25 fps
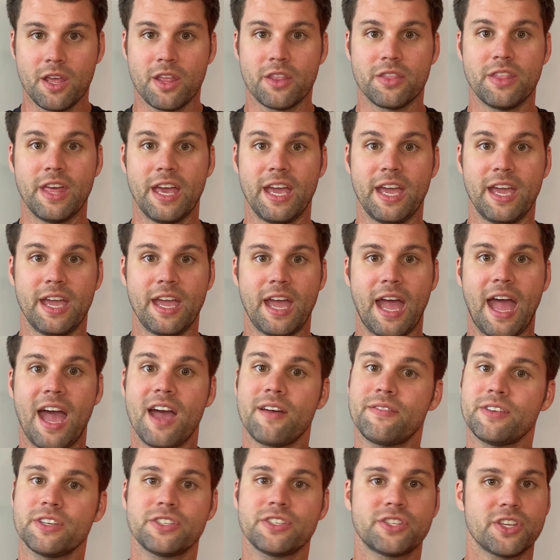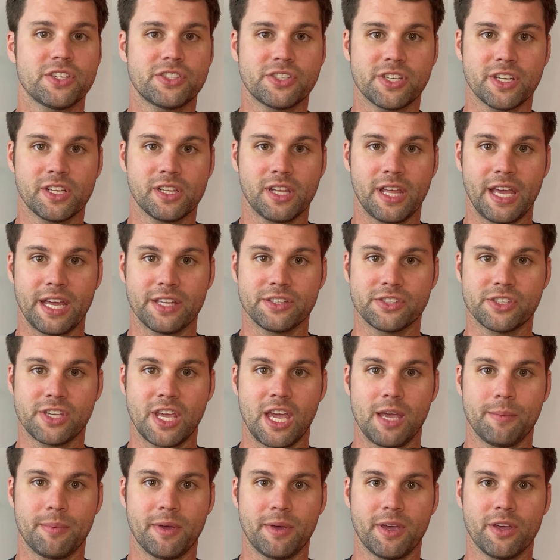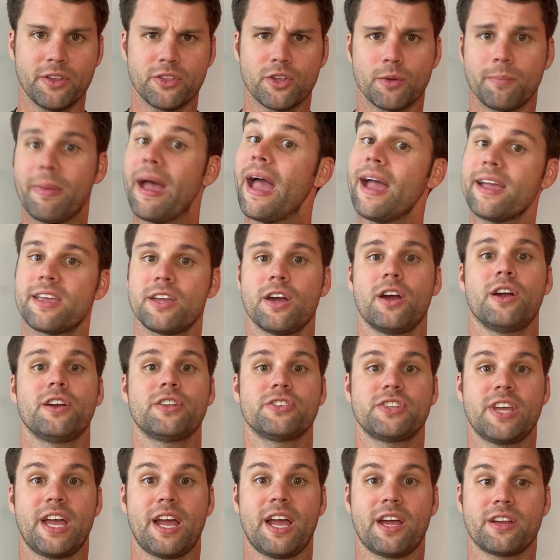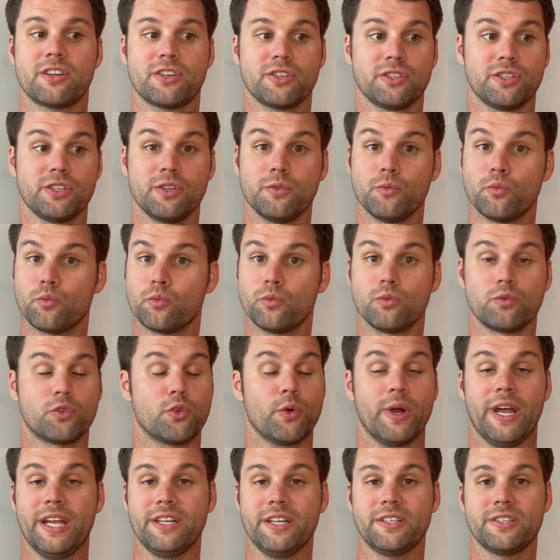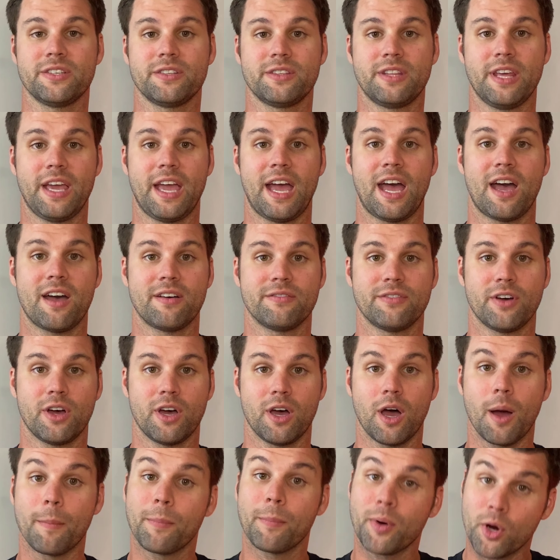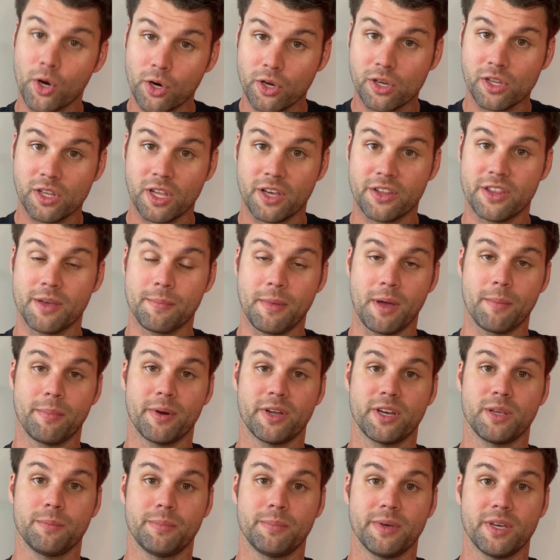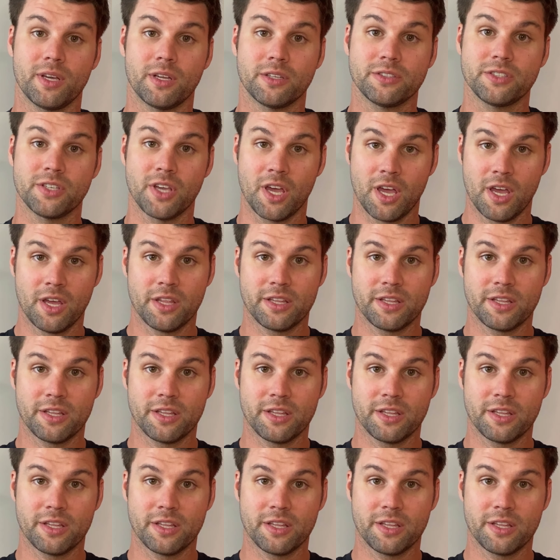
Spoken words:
They have existing landscaping. Their backyard is actually great. They have a pergola that my buddy built.